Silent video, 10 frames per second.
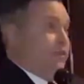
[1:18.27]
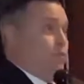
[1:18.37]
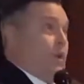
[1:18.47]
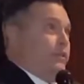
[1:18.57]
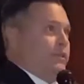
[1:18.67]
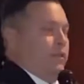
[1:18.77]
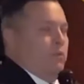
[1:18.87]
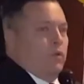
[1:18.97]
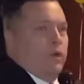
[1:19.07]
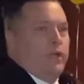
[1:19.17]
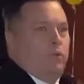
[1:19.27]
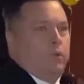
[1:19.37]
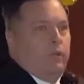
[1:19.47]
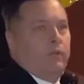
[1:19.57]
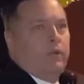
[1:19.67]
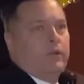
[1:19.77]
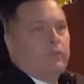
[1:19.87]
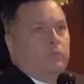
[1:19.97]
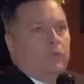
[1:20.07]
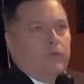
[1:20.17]
I guess Wednesday morning at 1:30
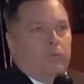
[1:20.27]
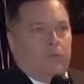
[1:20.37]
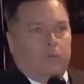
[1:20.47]
in the morning,